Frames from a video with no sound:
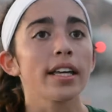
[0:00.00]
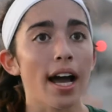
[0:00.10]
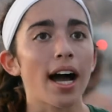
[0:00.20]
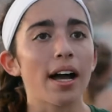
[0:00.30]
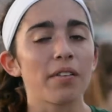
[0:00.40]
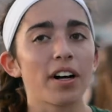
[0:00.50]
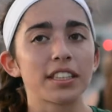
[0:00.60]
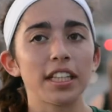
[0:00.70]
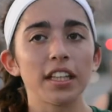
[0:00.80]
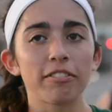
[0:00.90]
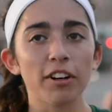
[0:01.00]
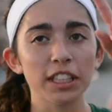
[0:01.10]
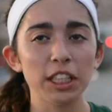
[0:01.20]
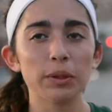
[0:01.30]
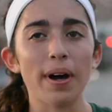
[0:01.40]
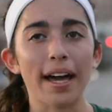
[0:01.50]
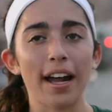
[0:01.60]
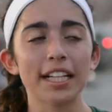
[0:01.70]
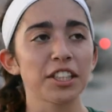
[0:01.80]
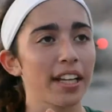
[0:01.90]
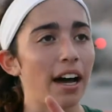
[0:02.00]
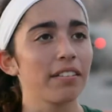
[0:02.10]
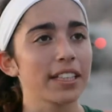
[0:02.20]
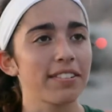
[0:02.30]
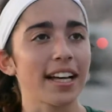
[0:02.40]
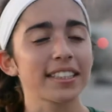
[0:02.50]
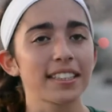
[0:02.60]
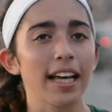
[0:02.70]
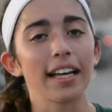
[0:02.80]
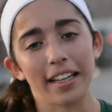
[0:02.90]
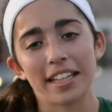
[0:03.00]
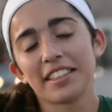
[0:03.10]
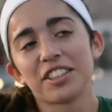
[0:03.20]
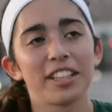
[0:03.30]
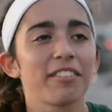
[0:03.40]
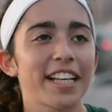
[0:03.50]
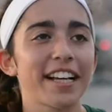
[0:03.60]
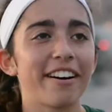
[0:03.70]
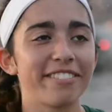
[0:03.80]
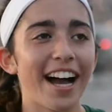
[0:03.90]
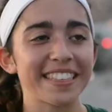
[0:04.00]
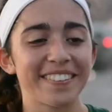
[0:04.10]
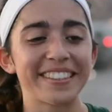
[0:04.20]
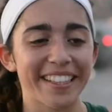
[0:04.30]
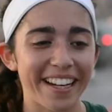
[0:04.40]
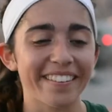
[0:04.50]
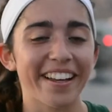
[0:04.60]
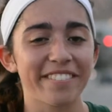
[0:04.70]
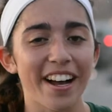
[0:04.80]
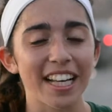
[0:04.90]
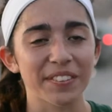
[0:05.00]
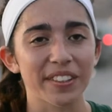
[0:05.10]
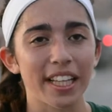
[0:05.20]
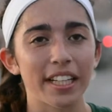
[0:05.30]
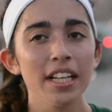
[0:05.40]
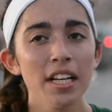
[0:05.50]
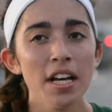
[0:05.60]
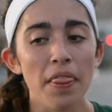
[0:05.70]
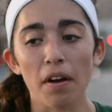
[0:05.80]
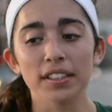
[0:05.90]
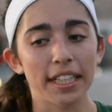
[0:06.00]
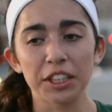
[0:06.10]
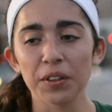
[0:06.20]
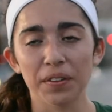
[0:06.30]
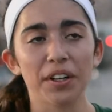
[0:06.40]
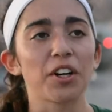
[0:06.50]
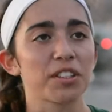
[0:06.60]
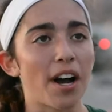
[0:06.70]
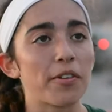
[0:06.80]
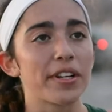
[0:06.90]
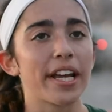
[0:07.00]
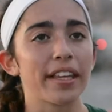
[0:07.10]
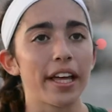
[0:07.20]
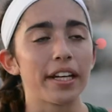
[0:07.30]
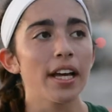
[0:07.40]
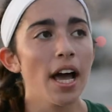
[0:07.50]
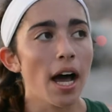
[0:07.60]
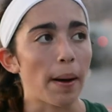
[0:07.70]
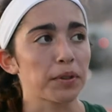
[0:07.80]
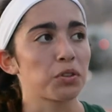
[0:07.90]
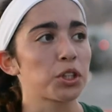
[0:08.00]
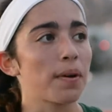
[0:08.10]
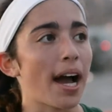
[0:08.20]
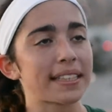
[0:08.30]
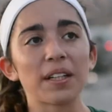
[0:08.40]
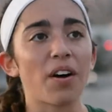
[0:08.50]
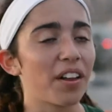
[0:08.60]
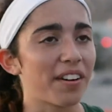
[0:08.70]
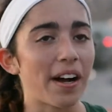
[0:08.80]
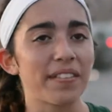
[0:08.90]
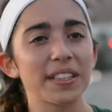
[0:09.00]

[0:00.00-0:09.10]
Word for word: Yeah, I was. In the first loop, I kind of took it out as fast as I like. I used to take off fast, so I took it out kind of fast. But then there was like two or three girls around me, and then up the switchbacks, they were all around me.